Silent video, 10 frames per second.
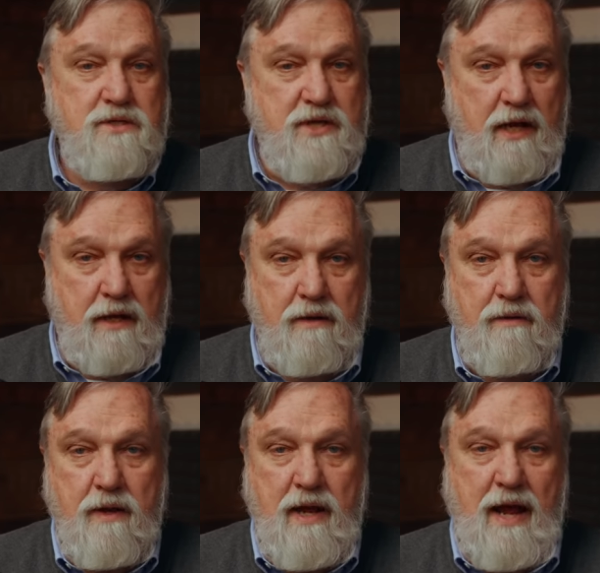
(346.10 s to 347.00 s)
Second,
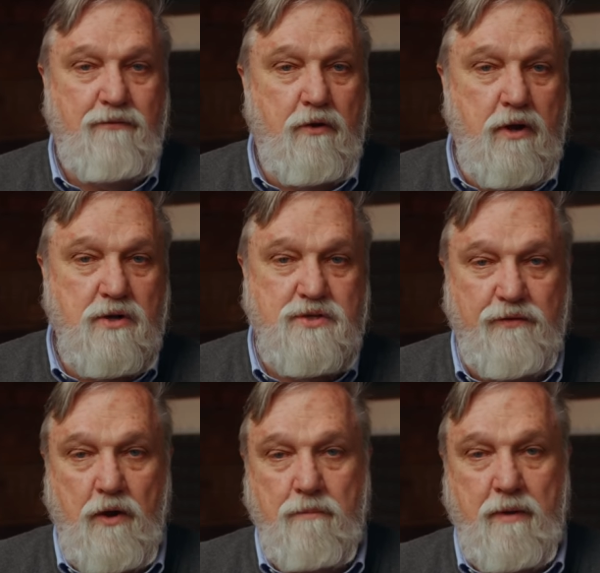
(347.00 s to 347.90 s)
after years have
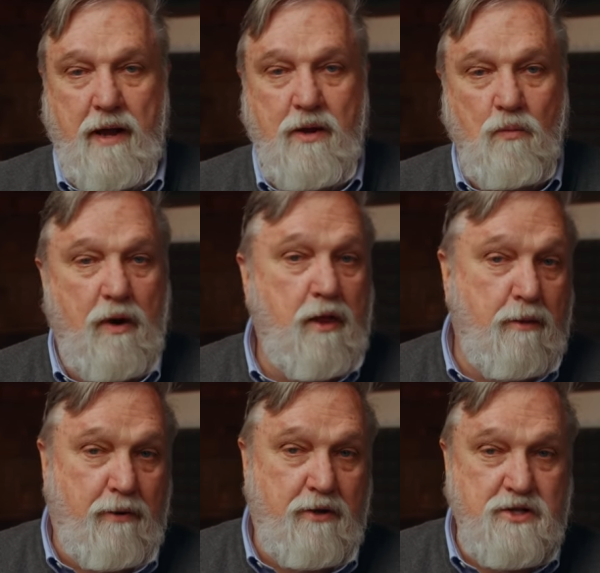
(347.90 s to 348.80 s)
gone by and one of the
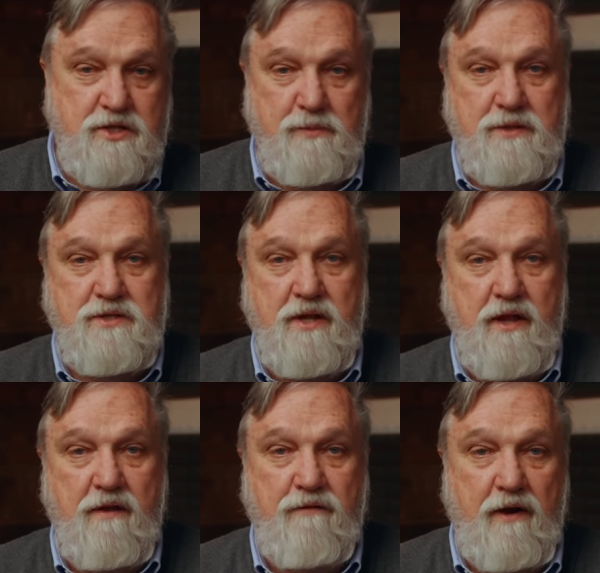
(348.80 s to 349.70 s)
participants in the
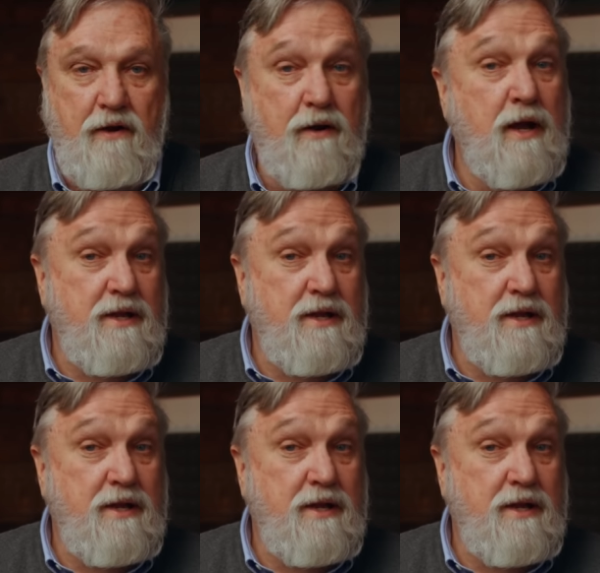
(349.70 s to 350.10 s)
affair